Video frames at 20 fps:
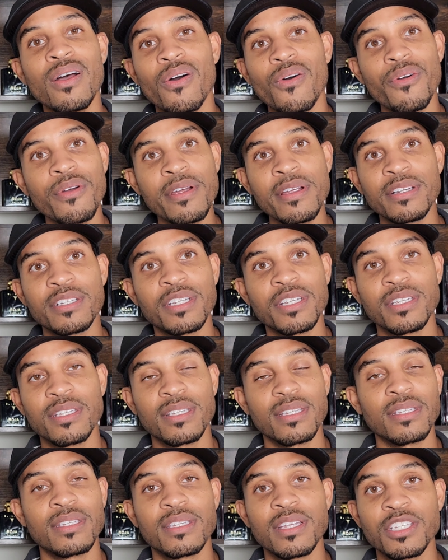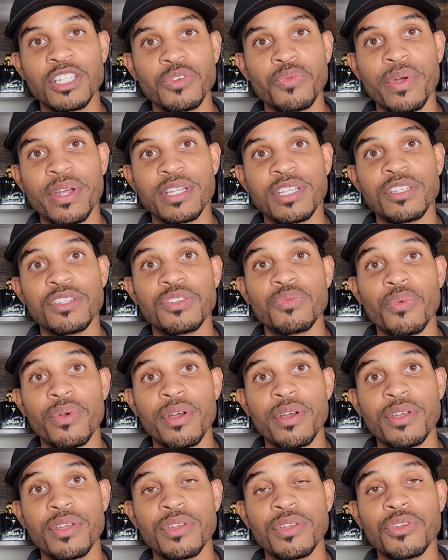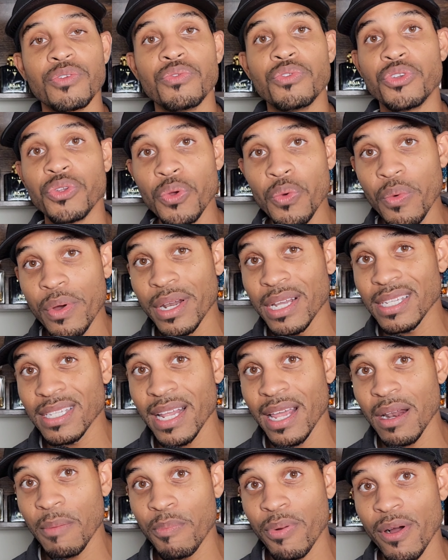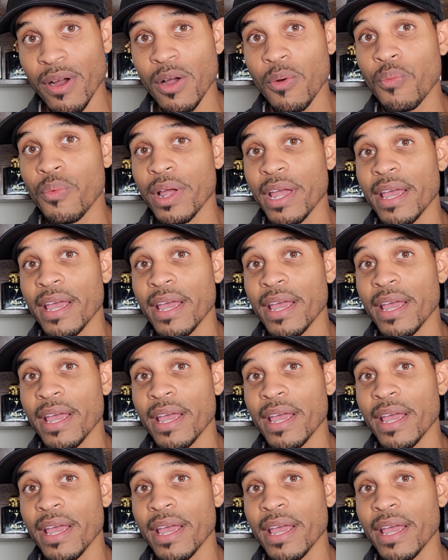or just situations where you do want to stand apart,